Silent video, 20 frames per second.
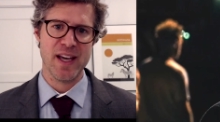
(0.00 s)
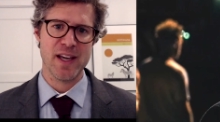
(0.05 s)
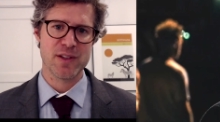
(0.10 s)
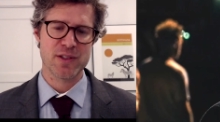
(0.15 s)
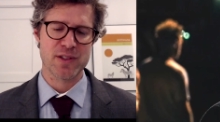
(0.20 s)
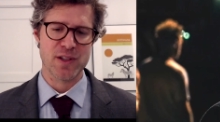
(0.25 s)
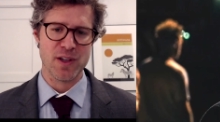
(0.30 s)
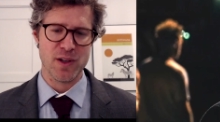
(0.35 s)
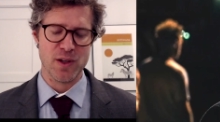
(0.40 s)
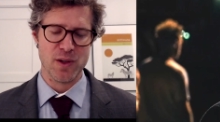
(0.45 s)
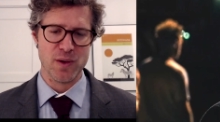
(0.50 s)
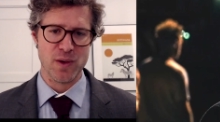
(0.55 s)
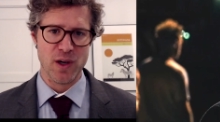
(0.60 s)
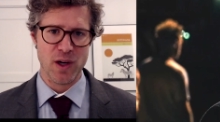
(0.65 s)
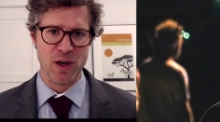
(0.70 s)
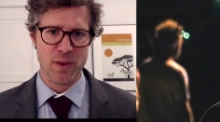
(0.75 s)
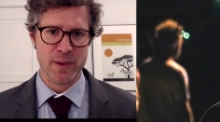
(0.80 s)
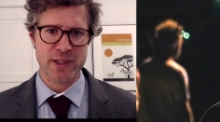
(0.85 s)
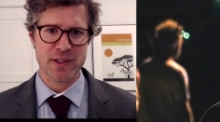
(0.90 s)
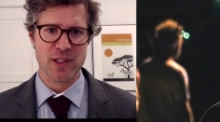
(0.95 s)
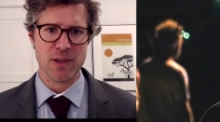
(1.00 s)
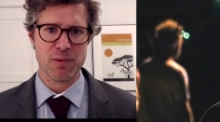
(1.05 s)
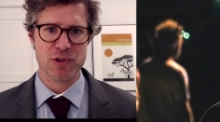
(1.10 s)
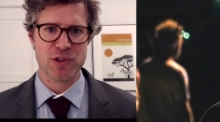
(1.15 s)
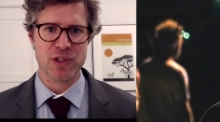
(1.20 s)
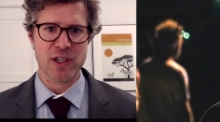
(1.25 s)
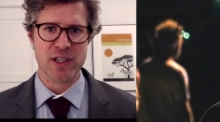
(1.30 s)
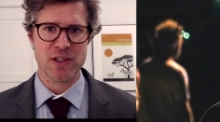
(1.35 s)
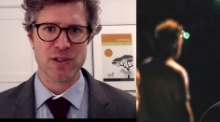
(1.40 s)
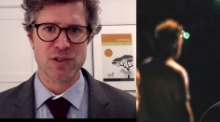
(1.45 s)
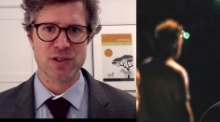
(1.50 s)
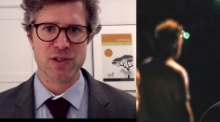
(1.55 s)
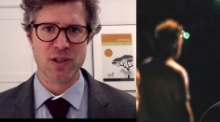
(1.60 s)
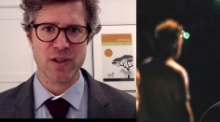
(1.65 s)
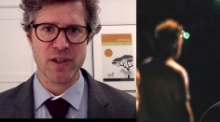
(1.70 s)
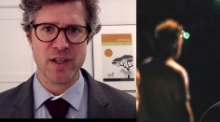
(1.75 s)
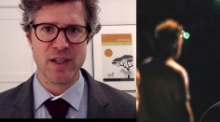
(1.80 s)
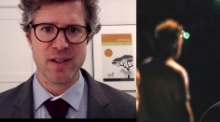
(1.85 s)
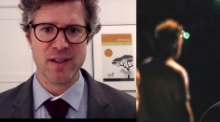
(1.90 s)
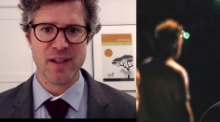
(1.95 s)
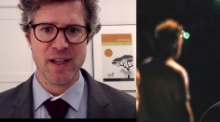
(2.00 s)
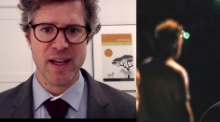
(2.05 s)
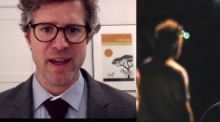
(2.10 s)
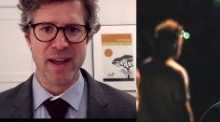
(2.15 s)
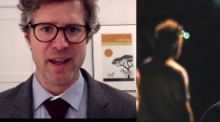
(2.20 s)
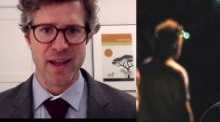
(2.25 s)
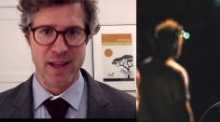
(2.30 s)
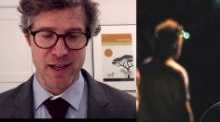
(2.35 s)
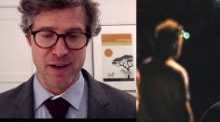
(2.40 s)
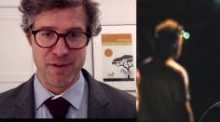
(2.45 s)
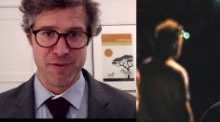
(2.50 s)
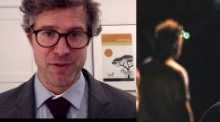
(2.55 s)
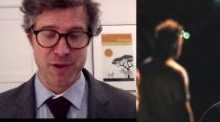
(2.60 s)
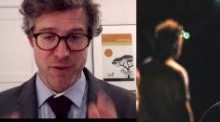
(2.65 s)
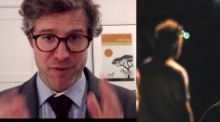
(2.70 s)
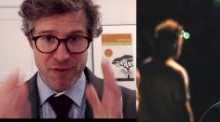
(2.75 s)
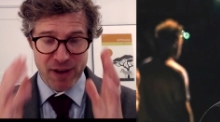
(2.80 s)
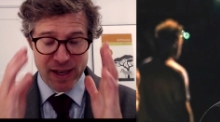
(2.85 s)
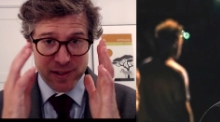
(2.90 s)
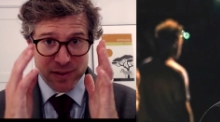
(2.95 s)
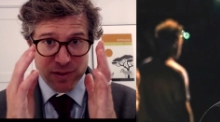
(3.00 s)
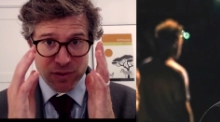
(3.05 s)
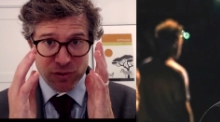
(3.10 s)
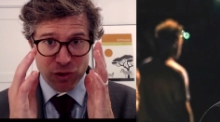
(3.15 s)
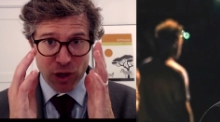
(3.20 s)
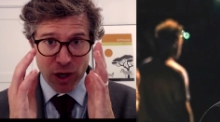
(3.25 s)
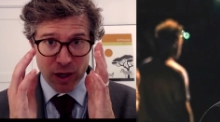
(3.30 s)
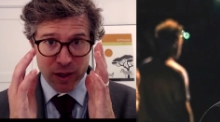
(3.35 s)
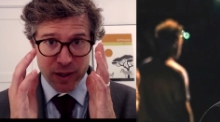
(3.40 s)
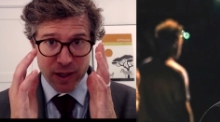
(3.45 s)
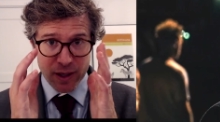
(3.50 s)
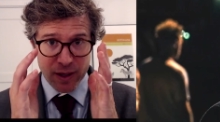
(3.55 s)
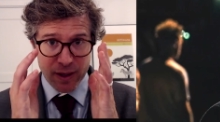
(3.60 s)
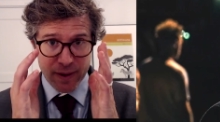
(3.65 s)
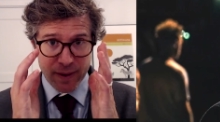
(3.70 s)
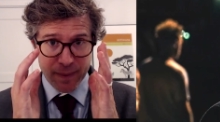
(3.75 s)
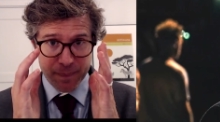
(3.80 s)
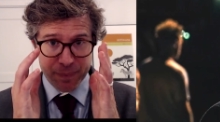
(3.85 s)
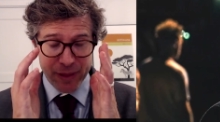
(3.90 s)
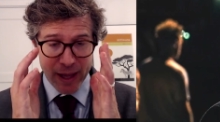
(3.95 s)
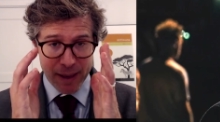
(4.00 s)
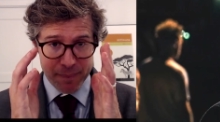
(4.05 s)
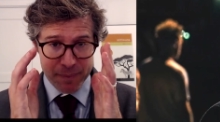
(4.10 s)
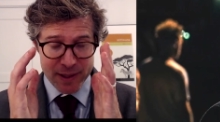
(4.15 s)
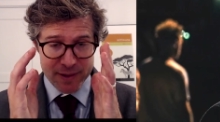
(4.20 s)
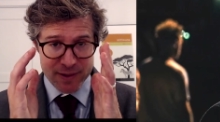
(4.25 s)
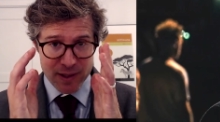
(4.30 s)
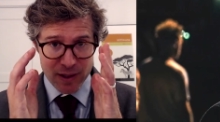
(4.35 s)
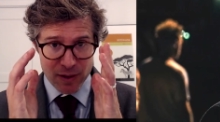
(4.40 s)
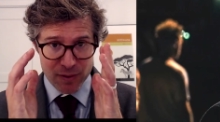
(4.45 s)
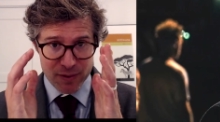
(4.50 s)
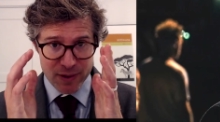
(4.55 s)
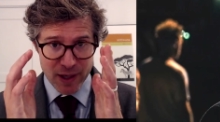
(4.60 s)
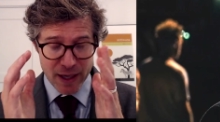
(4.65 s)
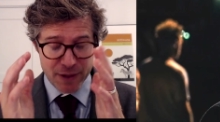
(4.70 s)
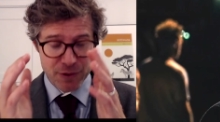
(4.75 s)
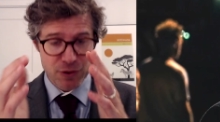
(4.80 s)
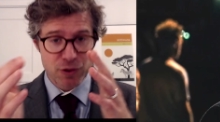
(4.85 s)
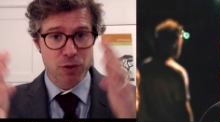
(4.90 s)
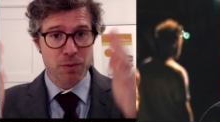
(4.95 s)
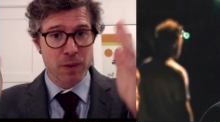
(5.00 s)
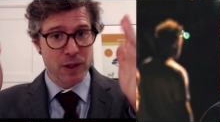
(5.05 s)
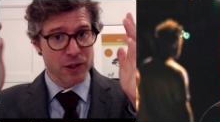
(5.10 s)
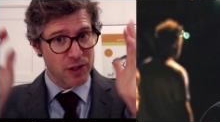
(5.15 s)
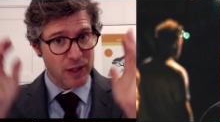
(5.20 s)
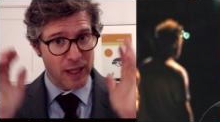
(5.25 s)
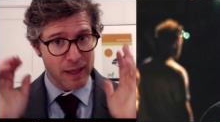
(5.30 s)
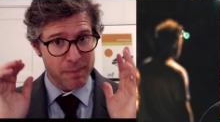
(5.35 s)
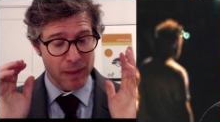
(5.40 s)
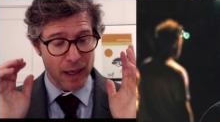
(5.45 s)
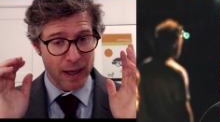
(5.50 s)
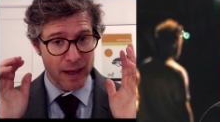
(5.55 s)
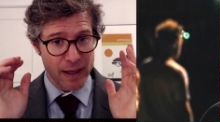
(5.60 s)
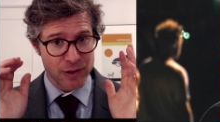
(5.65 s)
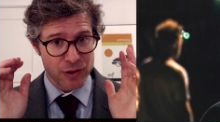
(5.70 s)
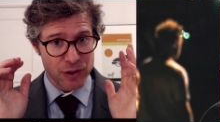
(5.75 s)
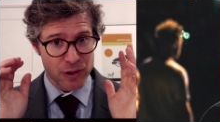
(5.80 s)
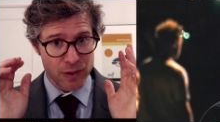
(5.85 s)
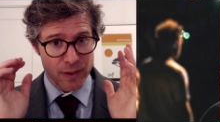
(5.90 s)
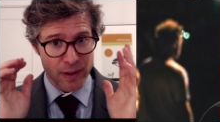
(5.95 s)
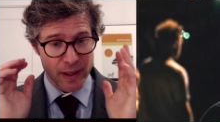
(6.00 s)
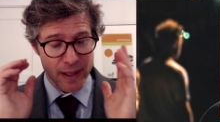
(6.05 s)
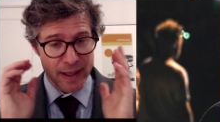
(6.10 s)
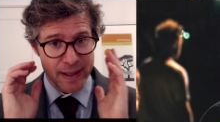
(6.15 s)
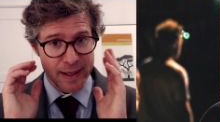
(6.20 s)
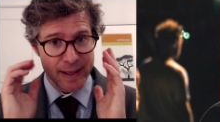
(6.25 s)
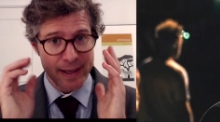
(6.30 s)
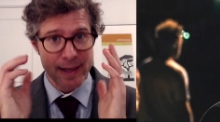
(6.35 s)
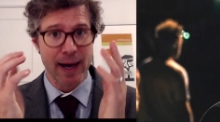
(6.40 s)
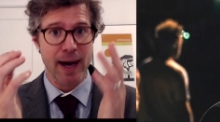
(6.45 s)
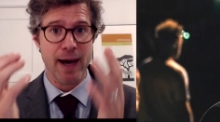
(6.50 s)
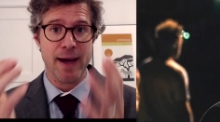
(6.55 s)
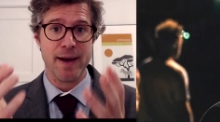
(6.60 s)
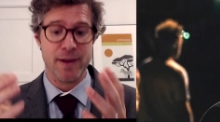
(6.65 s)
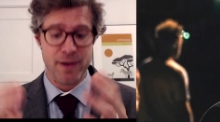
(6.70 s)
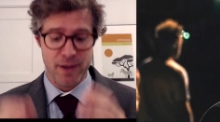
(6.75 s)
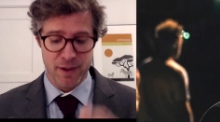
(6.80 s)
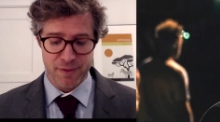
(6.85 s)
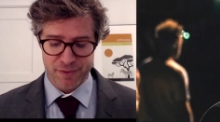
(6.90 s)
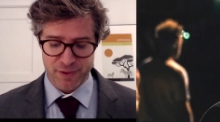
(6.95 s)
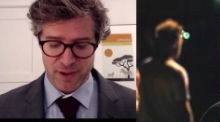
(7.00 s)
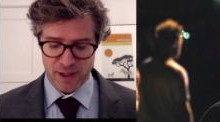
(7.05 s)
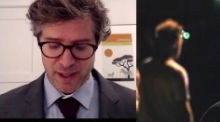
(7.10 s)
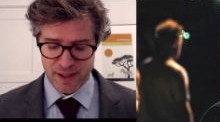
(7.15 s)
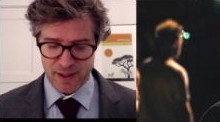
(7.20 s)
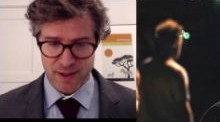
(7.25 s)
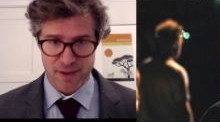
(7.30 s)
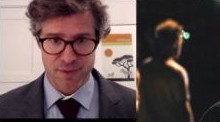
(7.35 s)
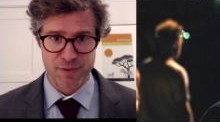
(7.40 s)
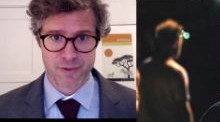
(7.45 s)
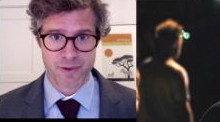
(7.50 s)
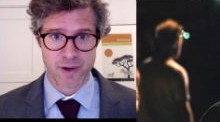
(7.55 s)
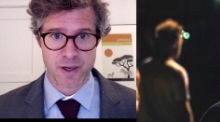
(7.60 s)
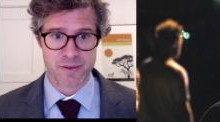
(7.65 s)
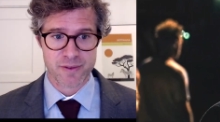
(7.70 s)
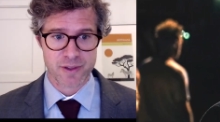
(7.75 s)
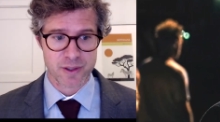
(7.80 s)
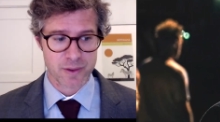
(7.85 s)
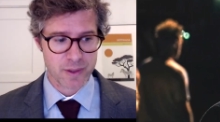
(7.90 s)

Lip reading: So always double check your screen. If your face is dark, that means that you've got too much light behind you and not enough light in front of you.